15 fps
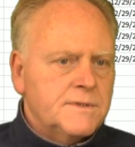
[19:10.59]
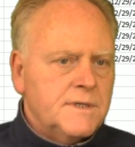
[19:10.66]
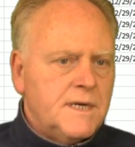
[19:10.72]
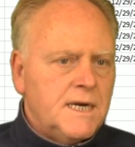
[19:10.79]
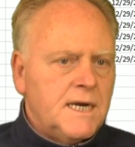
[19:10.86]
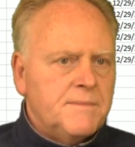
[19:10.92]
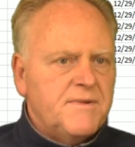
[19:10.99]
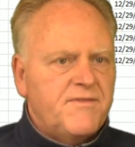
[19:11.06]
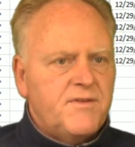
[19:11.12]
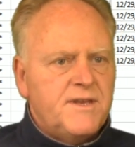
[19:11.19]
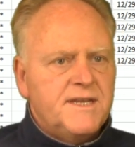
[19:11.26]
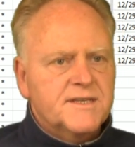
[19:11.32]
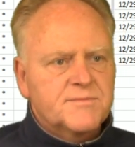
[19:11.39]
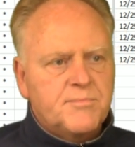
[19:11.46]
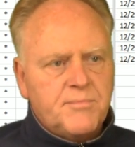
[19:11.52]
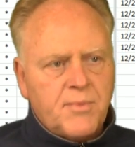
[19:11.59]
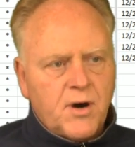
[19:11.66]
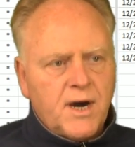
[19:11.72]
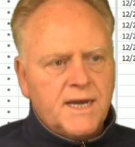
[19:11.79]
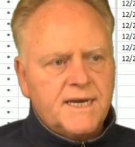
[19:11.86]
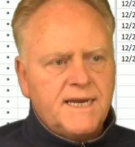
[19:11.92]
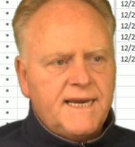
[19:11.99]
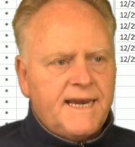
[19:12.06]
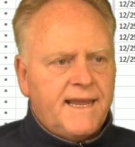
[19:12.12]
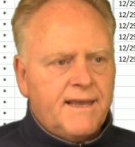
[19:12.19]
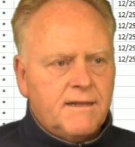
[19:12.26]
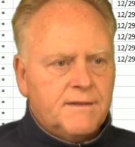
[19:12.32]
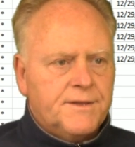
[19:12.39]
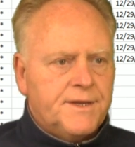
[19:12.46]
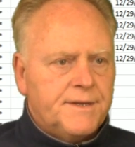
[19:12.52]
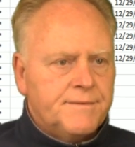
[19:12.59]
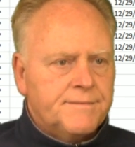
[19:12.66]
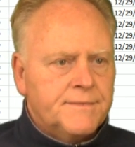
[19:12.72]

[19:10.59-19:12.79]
if you just bought and held it,